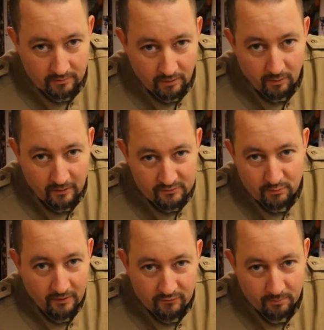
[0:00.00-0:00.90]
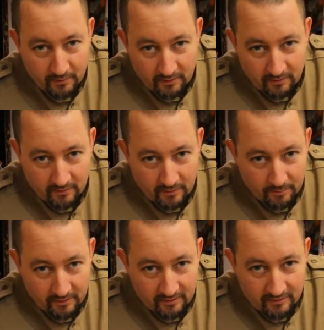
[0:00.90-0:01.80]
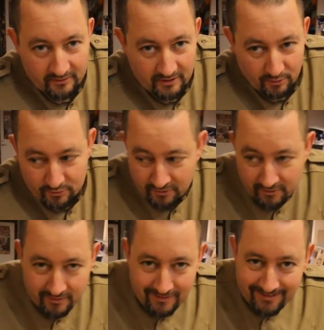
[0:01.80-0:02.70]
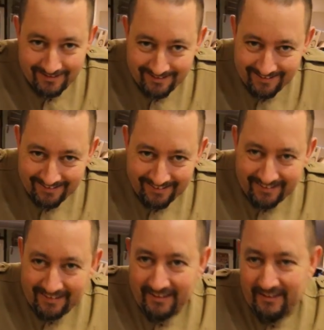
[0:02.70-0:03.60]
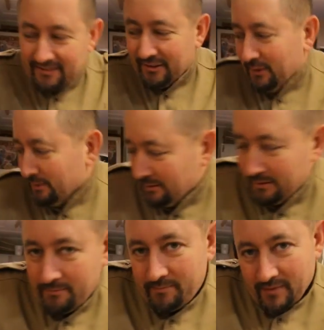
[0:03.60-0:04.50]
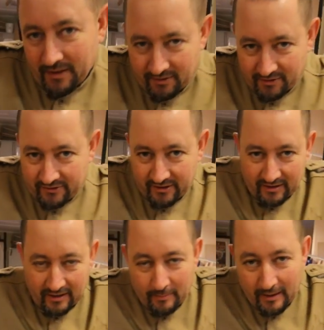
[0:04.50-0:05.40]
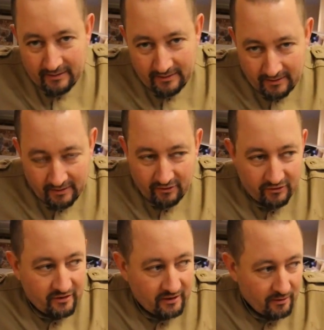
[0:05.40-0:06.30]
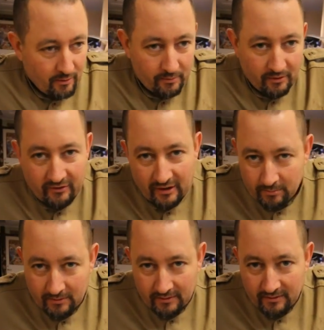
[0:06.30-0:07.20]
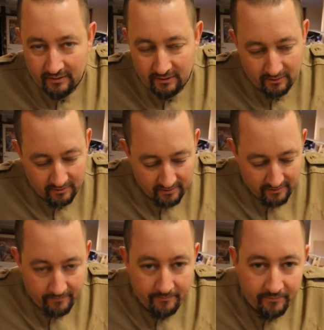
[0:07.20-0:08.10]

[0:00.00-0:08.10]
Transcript: Otherwise, we'll have to begin a bigger scout hut. So I mark it, and I just take it up on the table and cut it there.